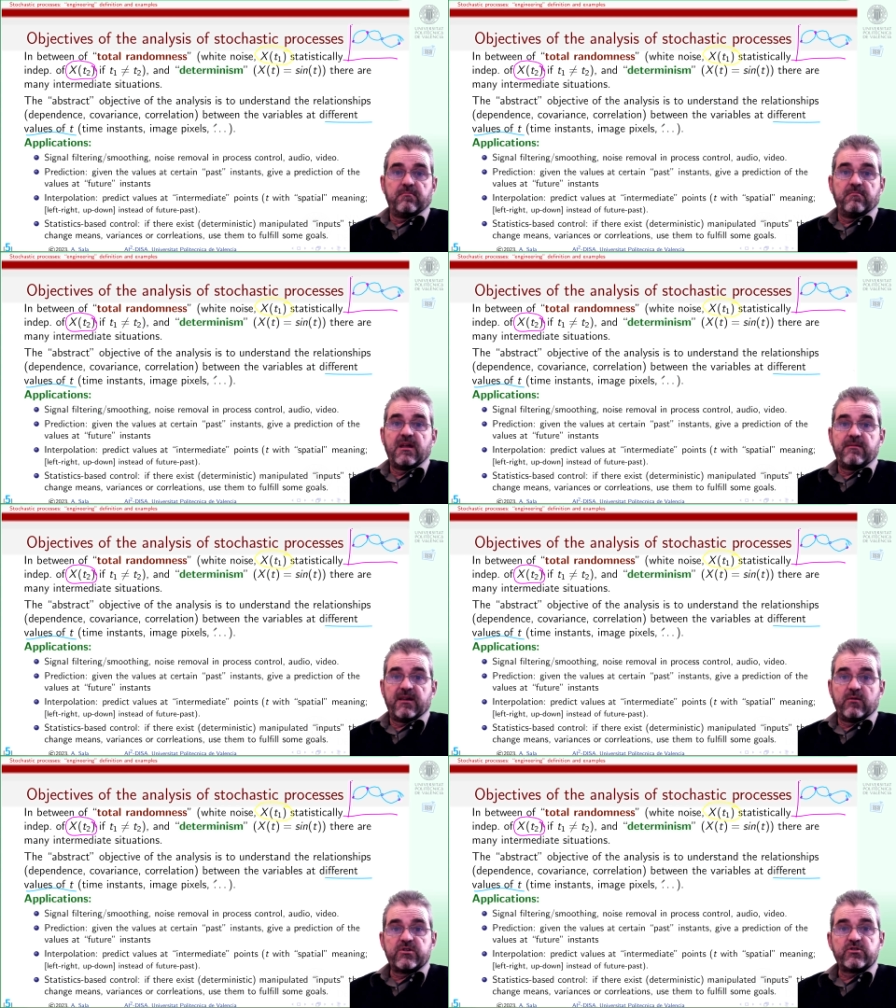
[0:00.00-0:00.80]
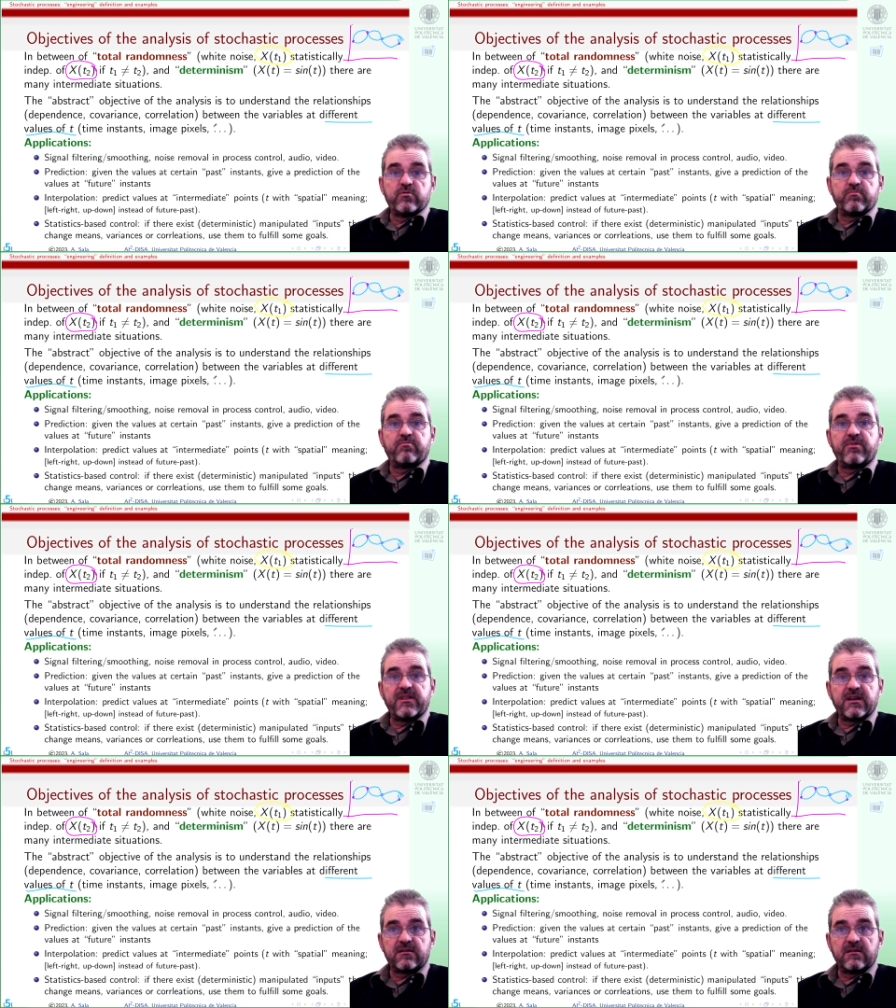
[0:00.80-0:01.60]
Maybe I wish to
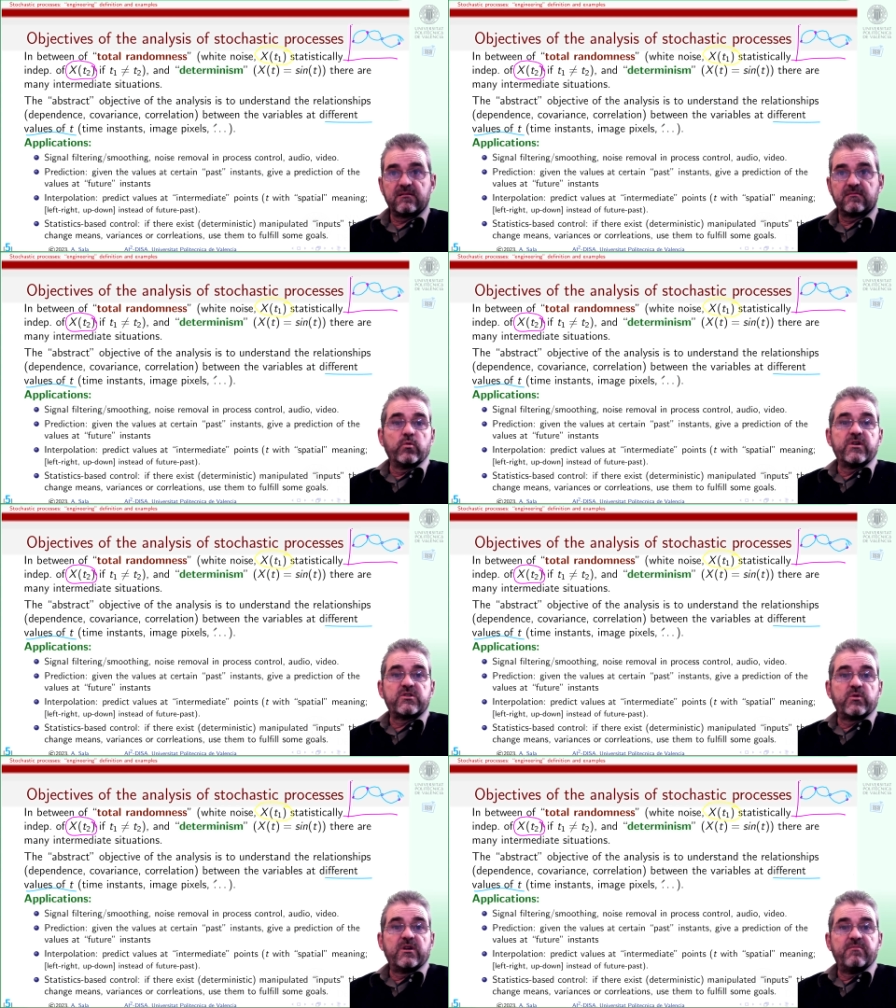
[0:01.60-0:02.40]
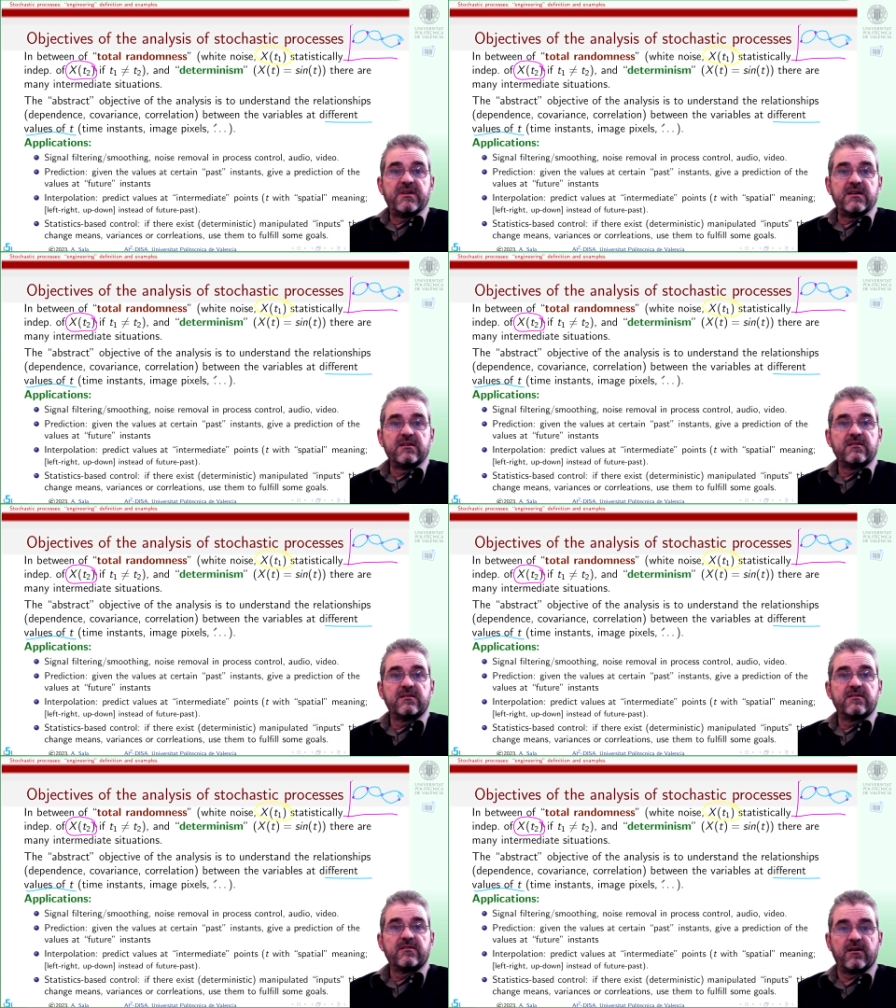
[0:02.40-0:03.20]
predict which will be
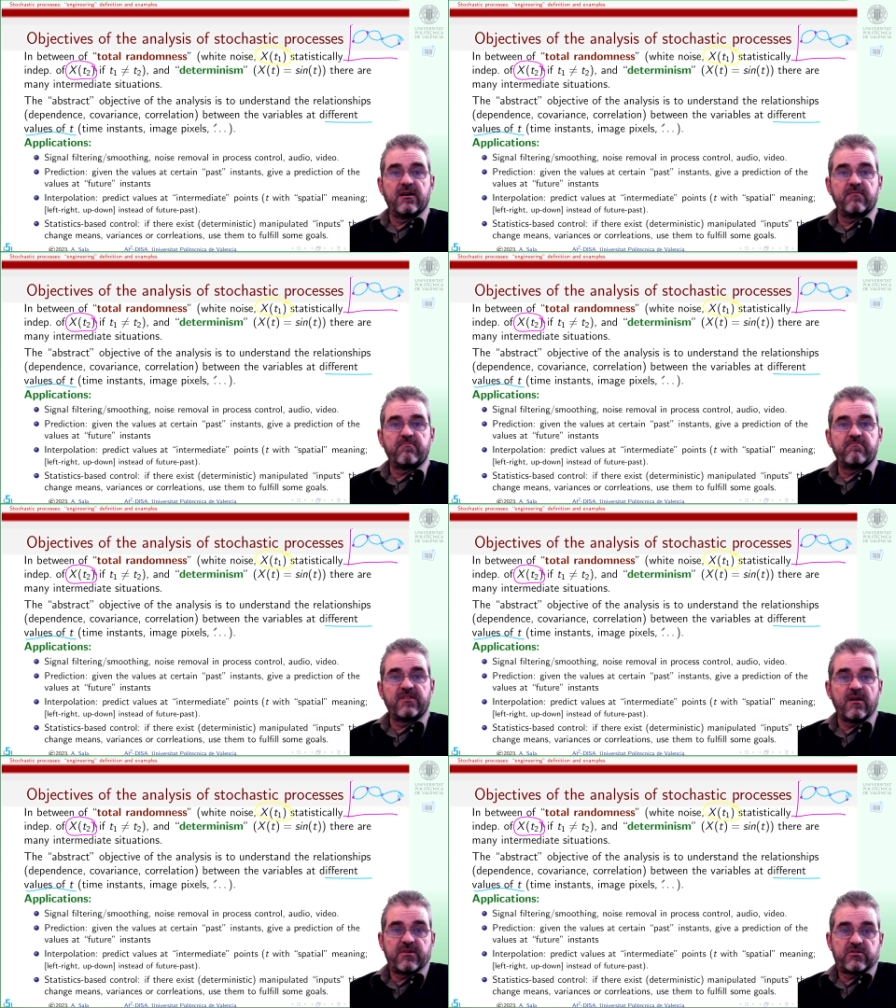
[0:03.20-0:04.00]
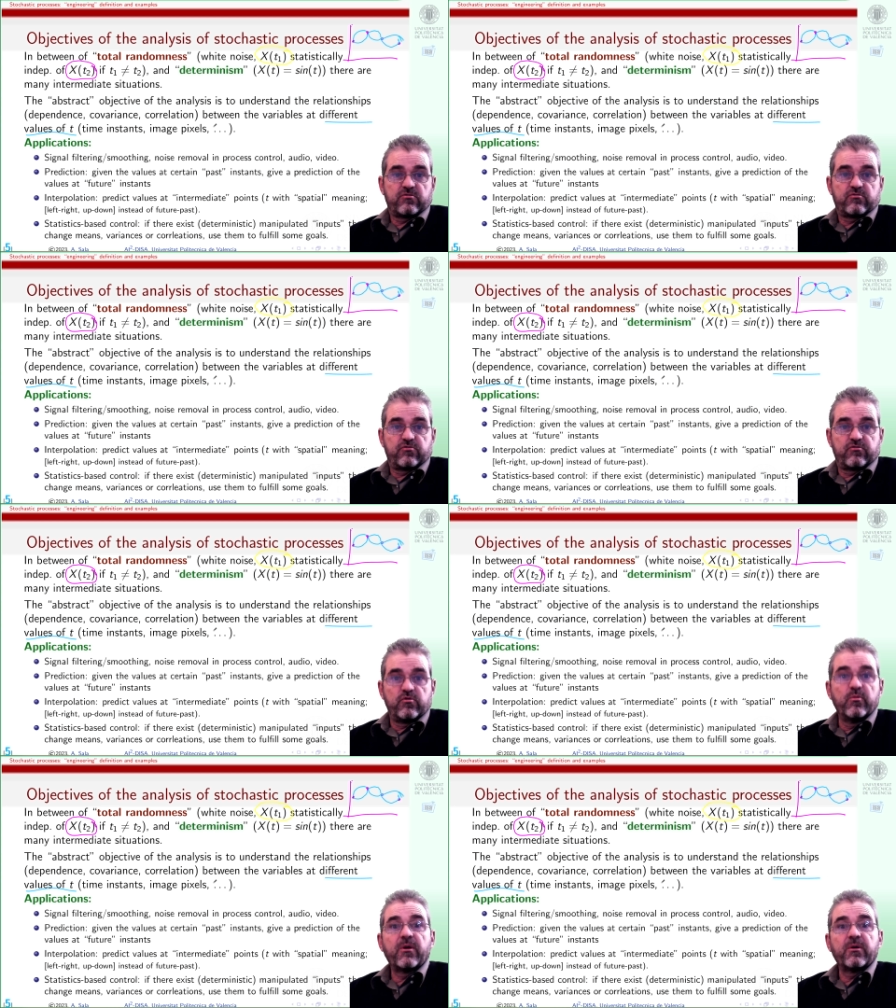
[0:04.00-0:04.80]
the temperature
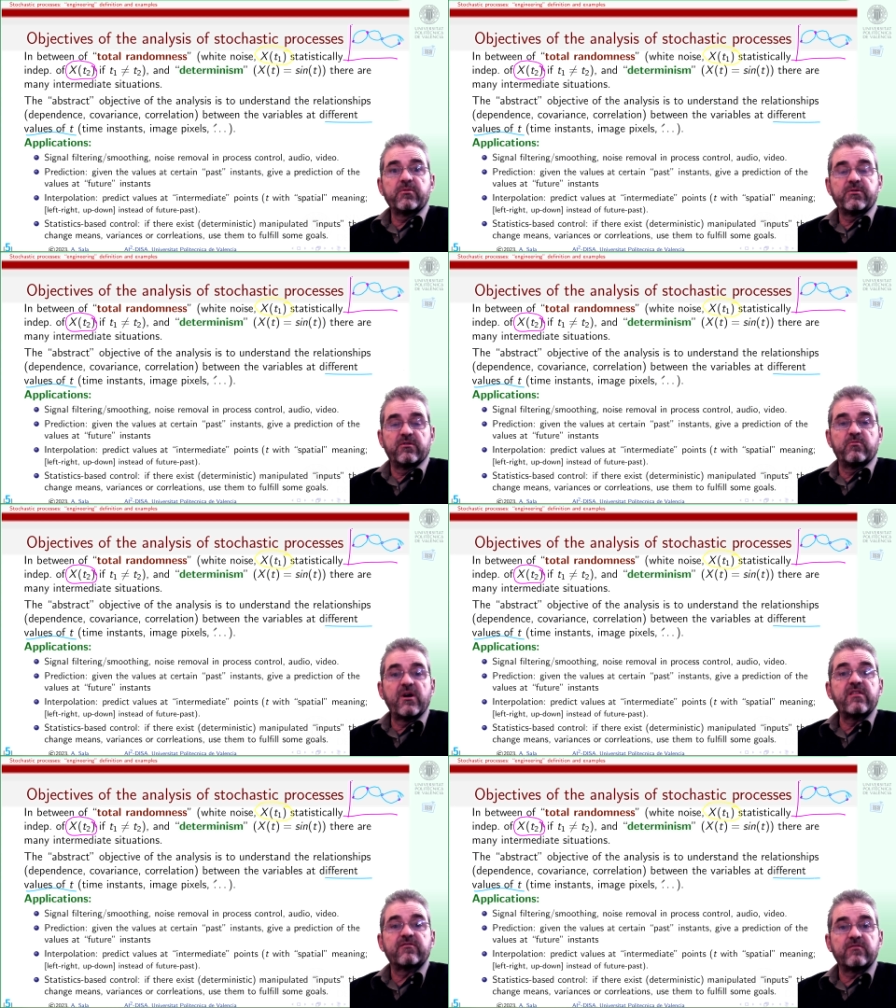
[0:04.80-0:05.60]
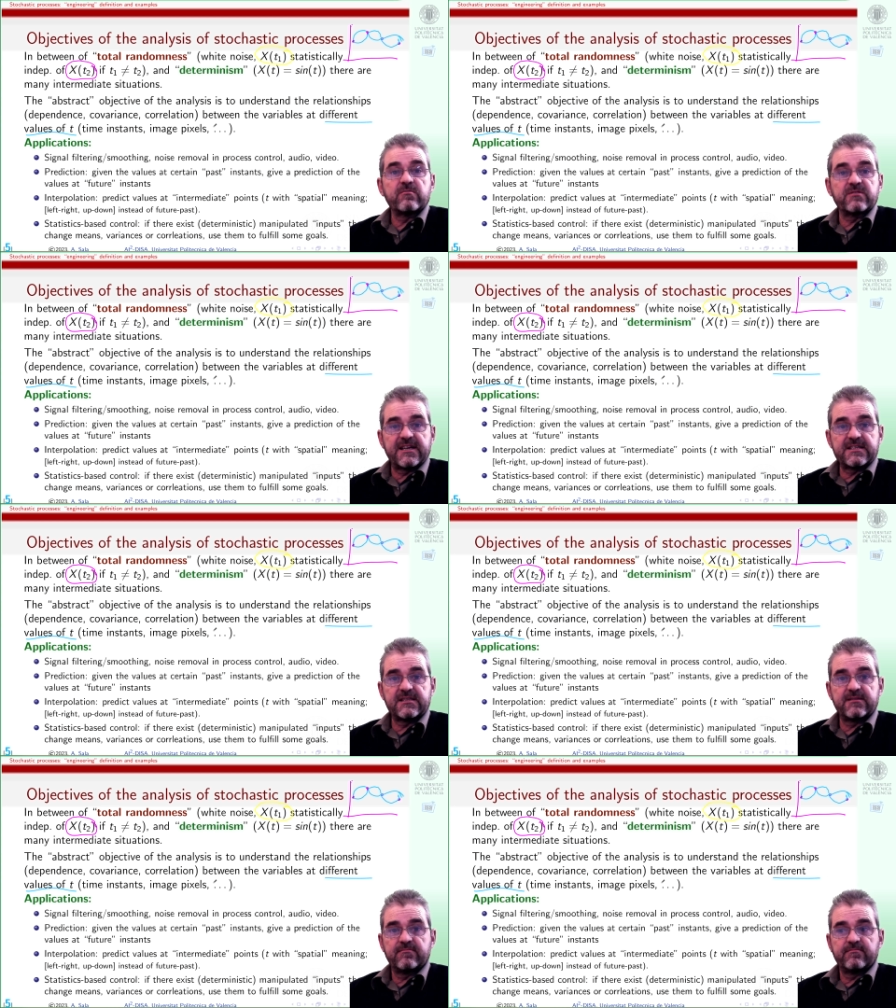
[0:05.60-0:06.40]
tomorrow, you know, weather
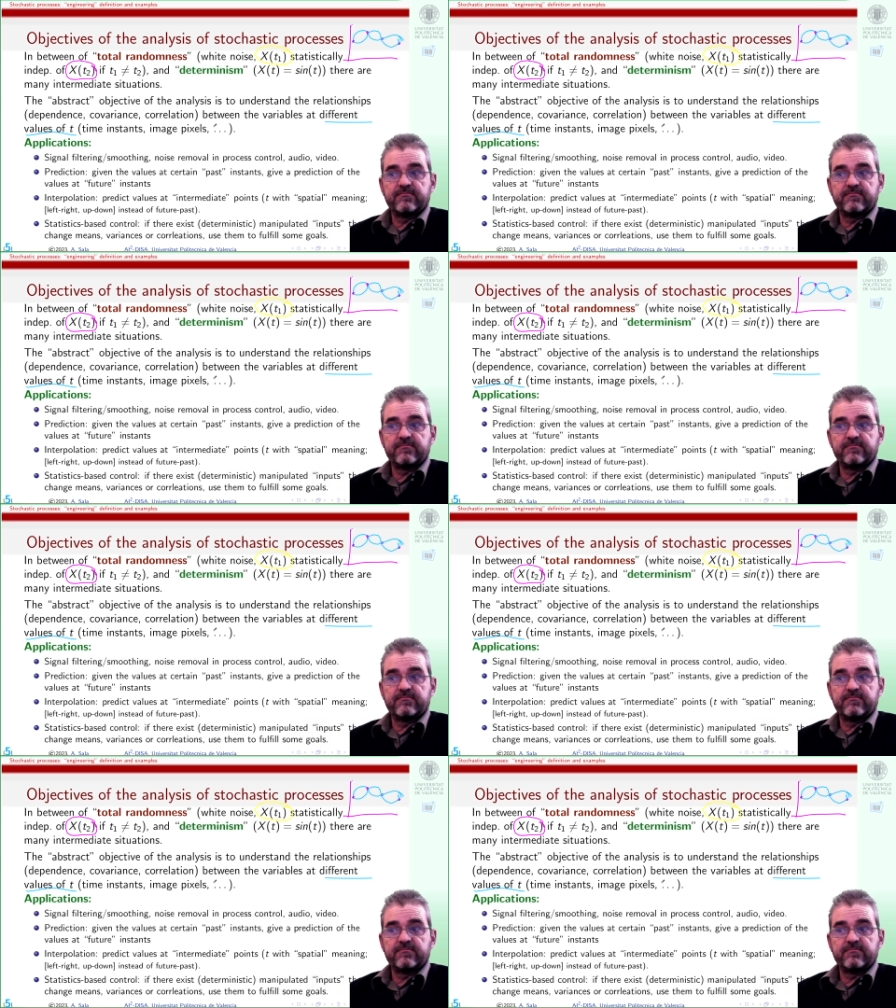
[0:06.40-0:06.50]
forecast.